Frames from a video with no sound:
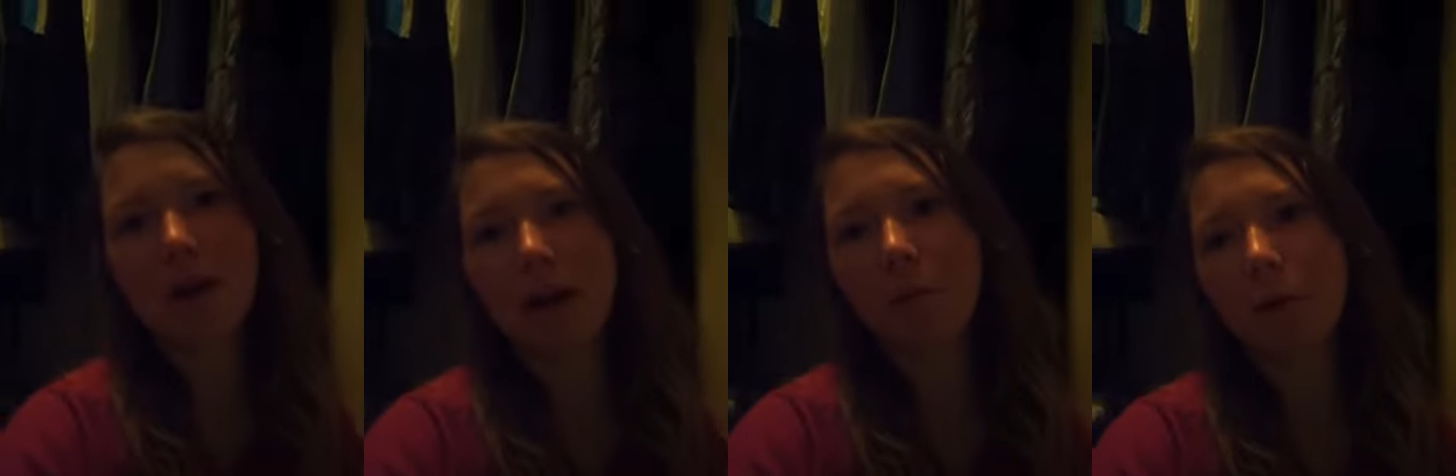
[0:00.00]

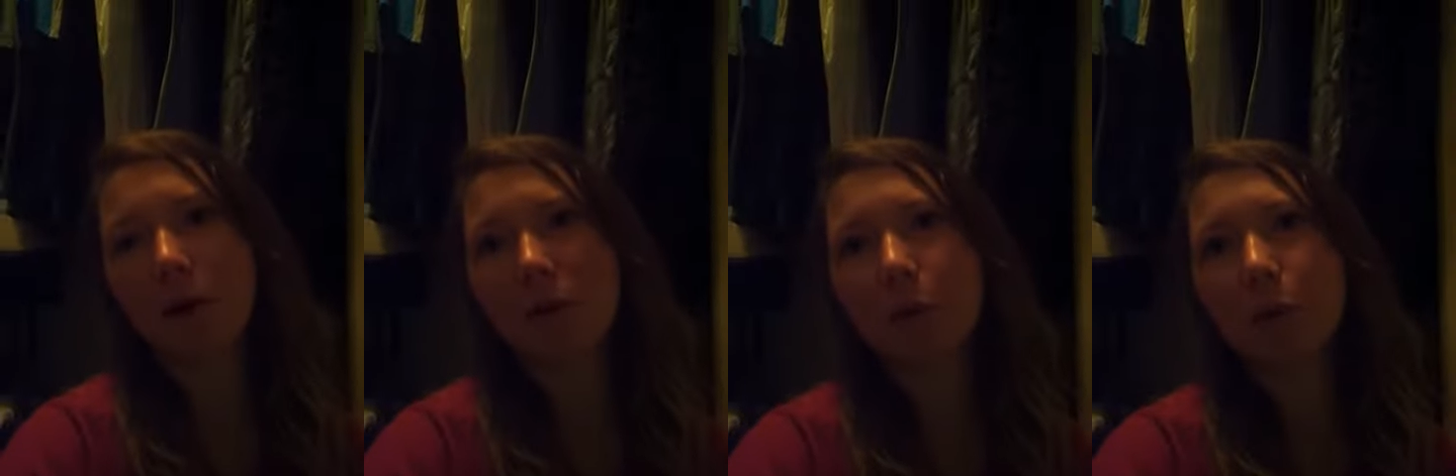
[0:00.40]
More of a
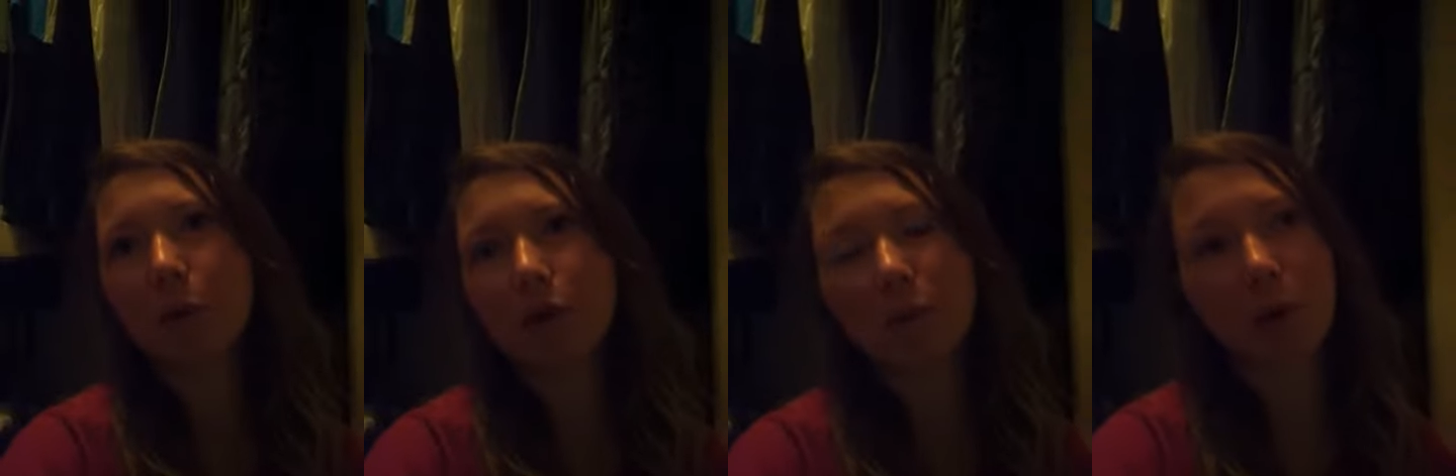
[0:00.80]

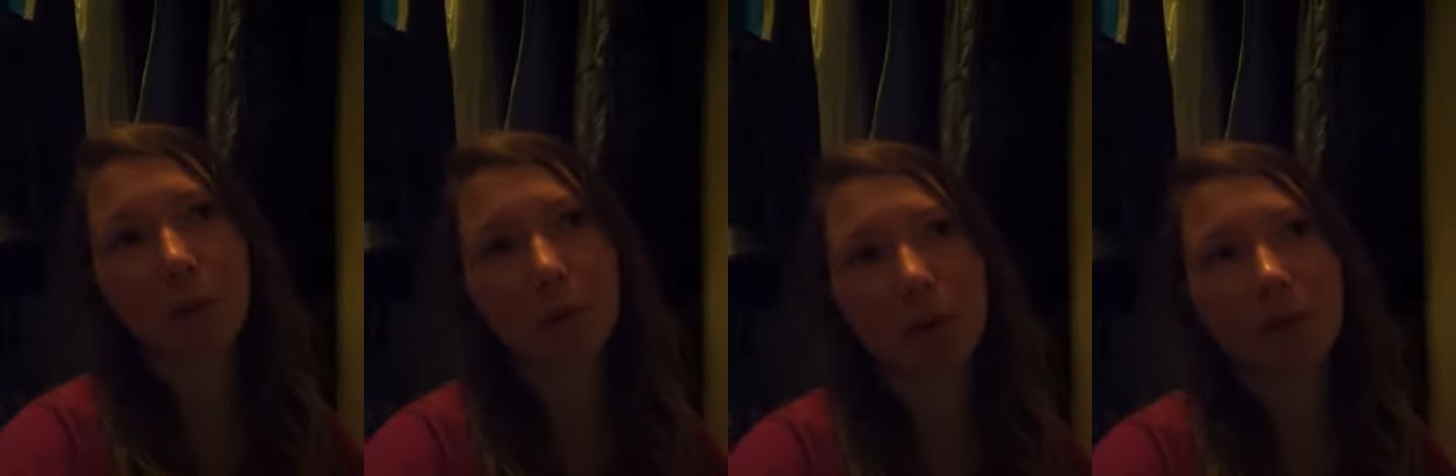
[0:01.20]
bluish
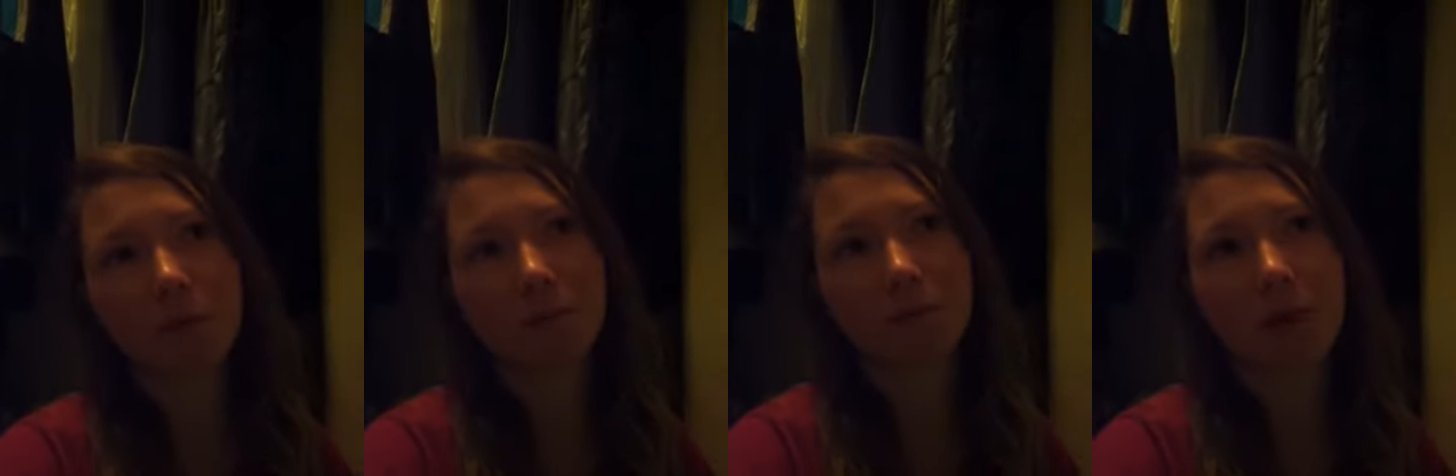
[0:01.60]
purple
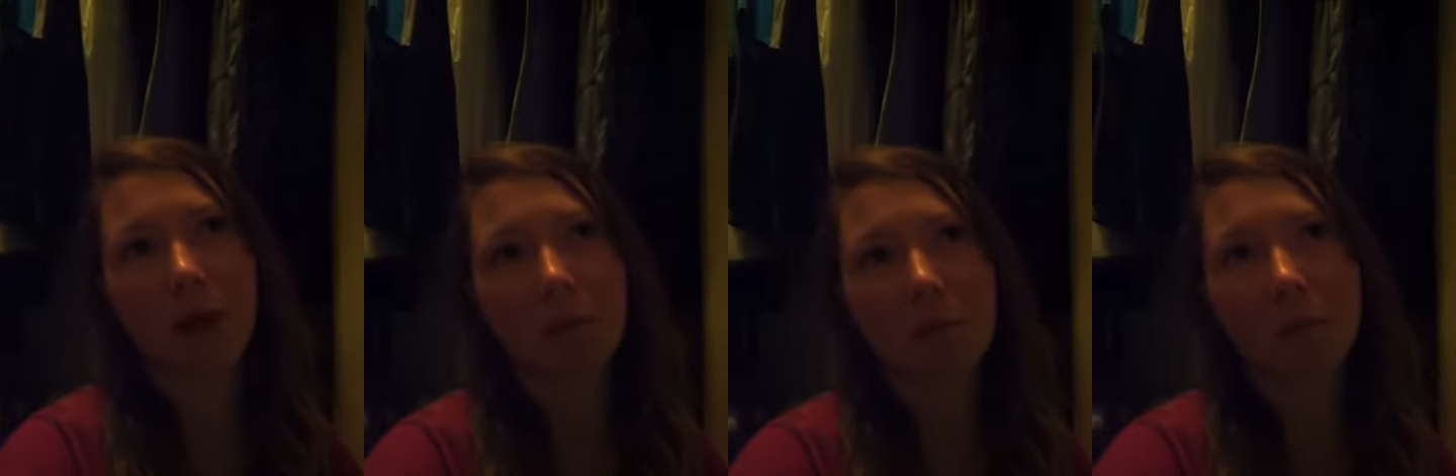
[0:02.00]
than a
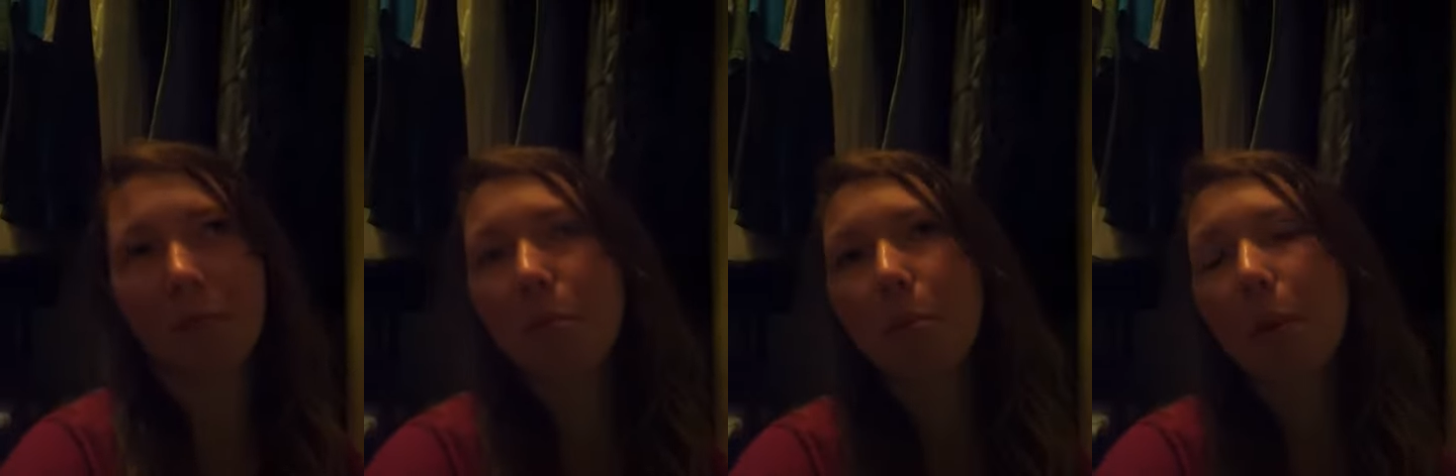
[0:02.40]

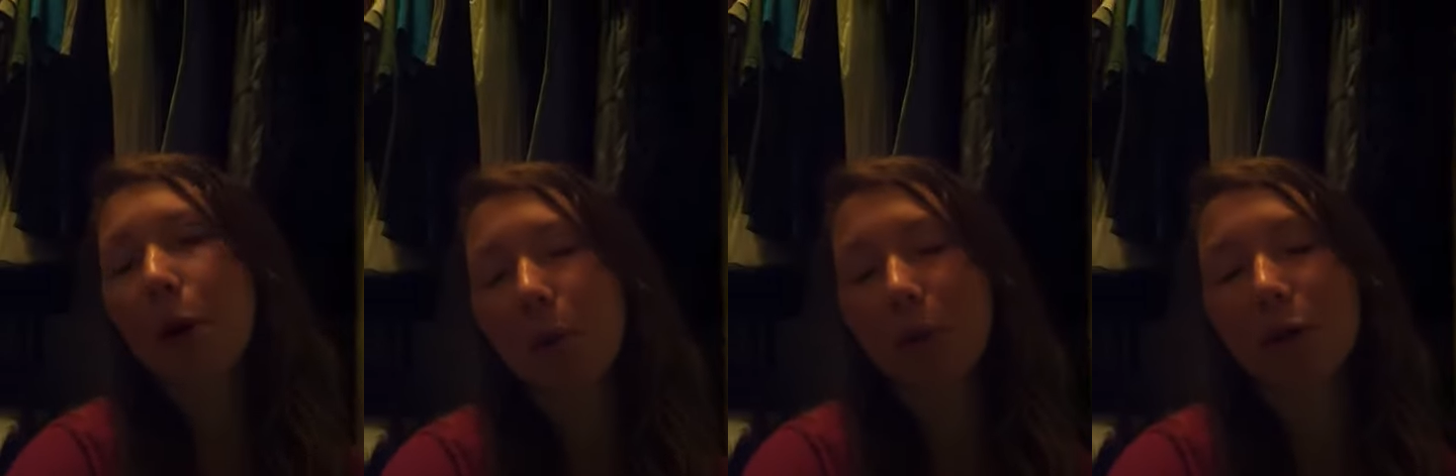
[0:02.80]

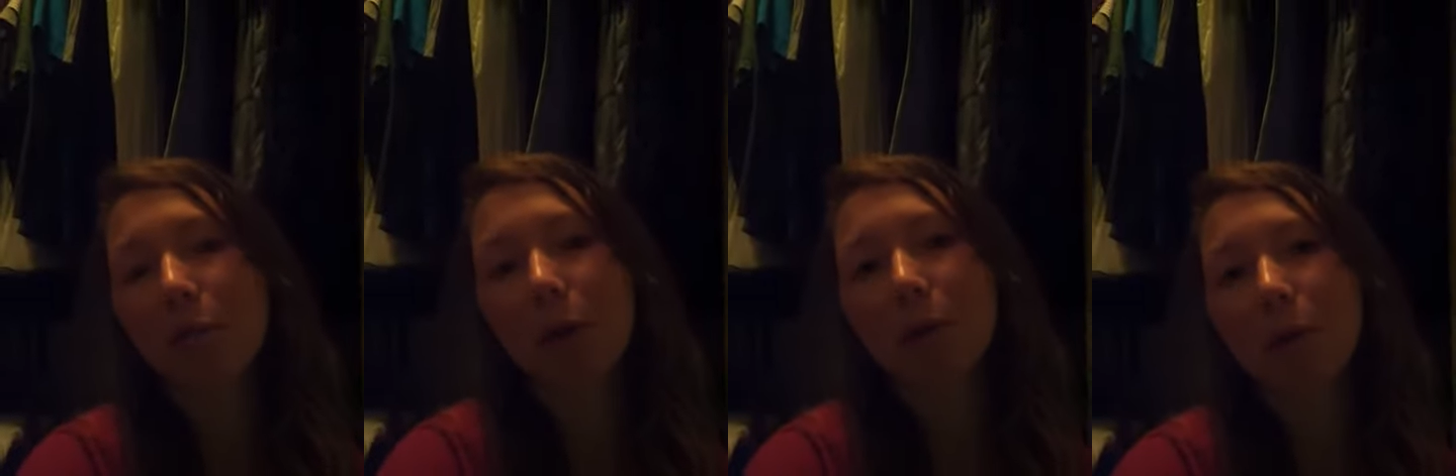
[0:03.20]
purplish
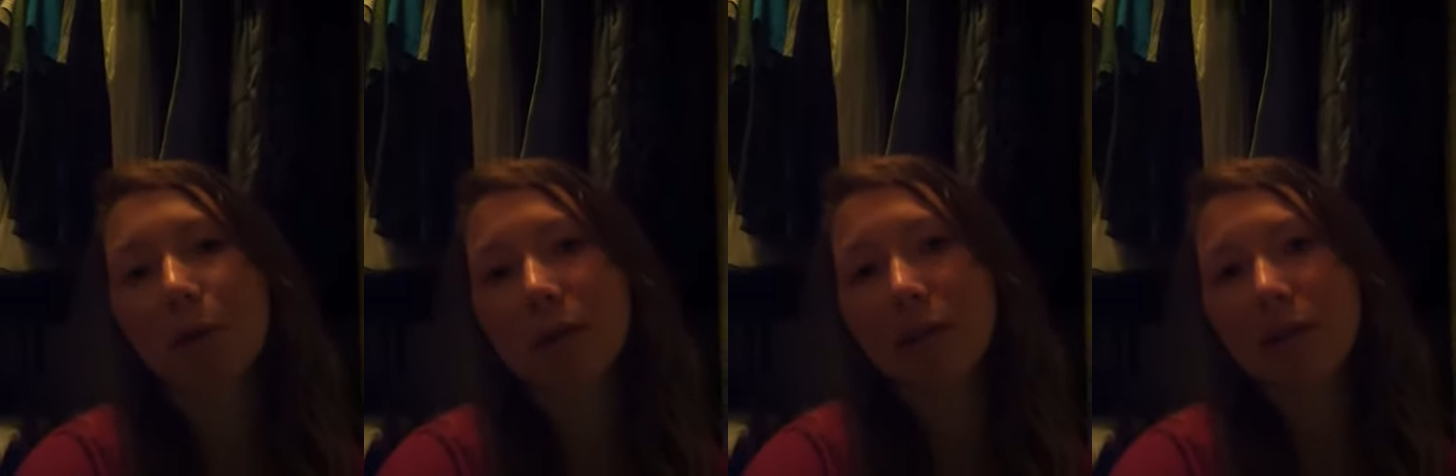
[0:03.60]
purple
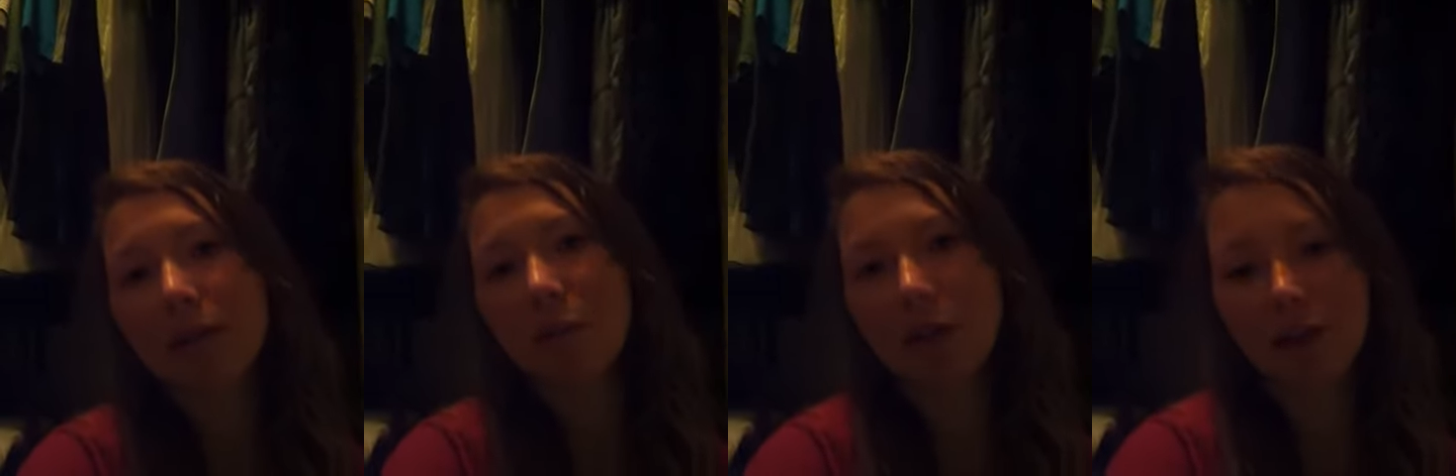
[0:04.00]

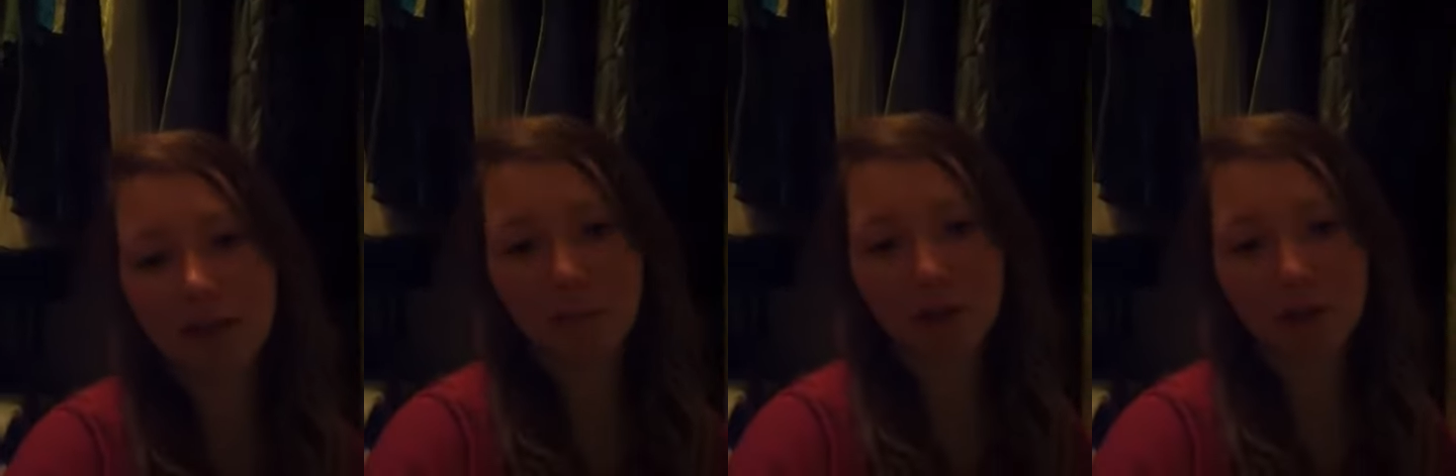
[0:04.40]
because my